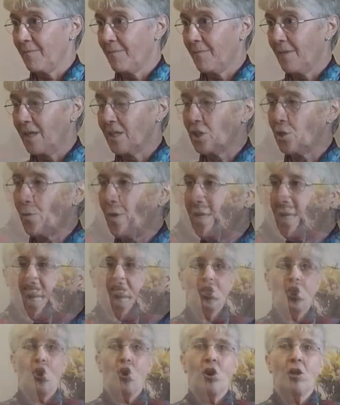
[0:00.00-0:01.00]
And so I
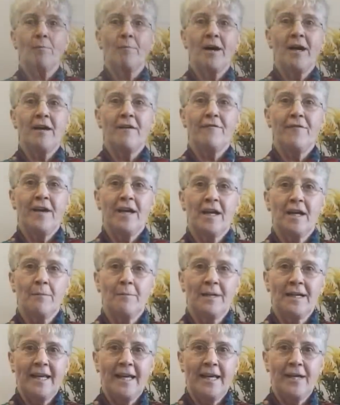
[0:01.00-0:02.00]
need all my
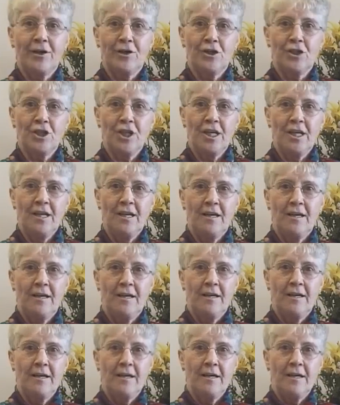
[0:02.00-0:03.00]
available energy
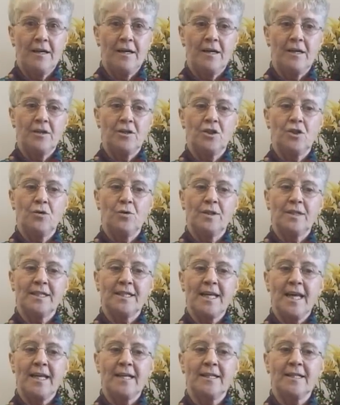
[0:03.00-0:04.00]
to
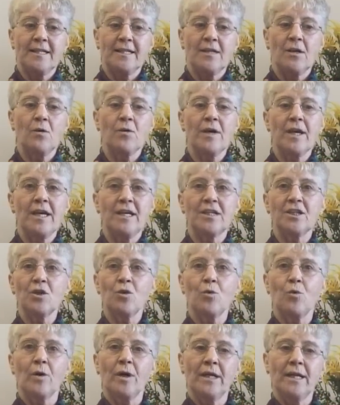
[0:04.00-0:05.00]
sense, okay,
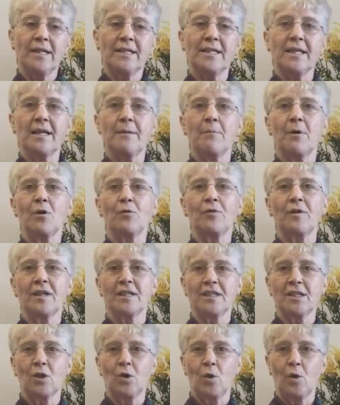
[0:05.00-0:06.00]
so what is it about
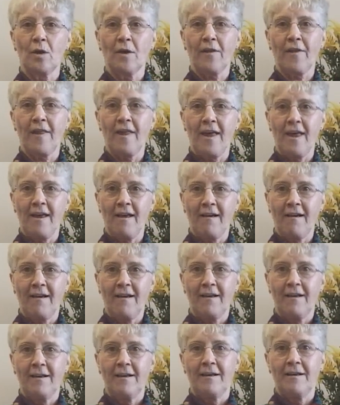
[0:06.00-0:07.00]
this whole thing
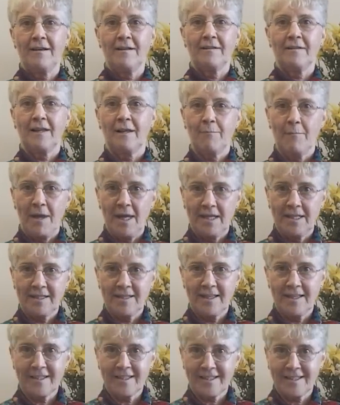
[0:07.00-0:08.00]
that makes
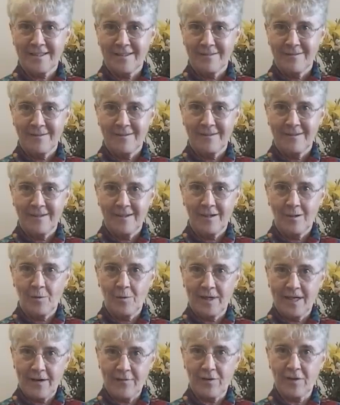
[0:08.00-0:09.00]
this
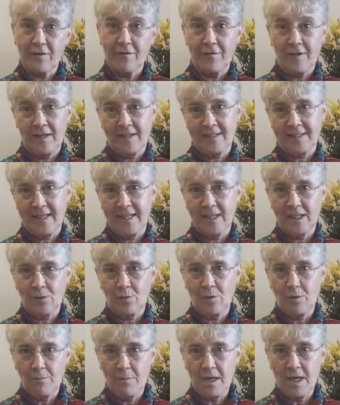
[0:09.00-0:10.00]
whatever the felt sense
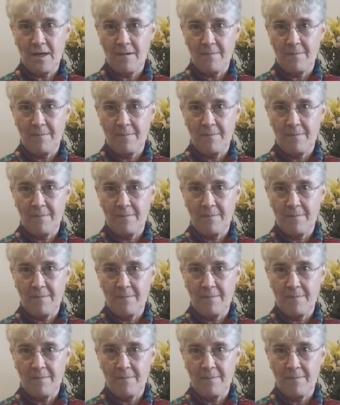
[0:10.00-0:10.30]
would be?